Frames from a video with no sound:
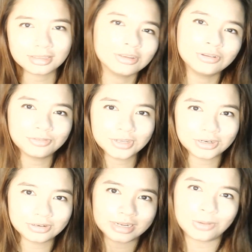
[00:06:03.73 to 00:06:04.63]
you'll
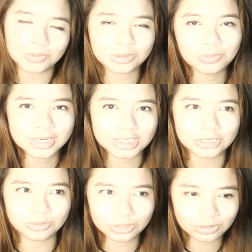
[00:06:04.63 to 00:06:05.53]
figure it out with the
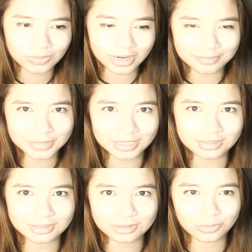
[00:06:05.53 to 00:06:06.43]
ratio. You know what I mean,
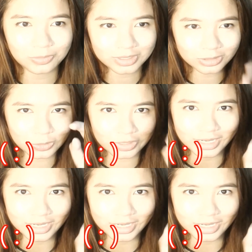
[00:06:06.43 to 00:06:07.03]
the one with the 2